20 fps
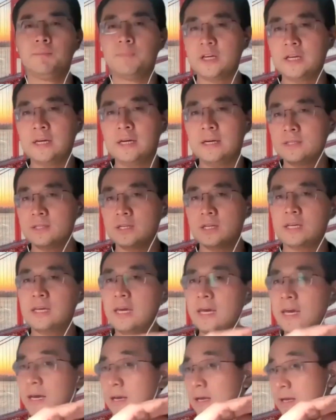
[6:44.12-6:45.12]
because it
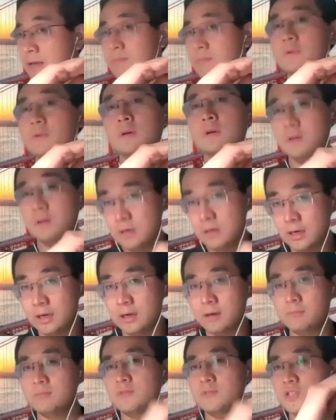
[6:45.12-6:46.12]
can
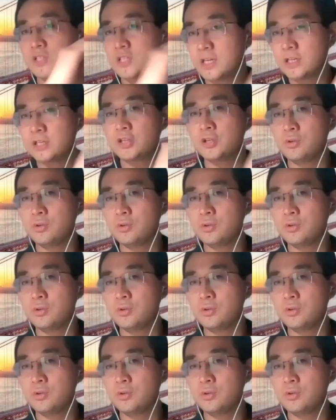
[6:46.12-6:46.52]
stick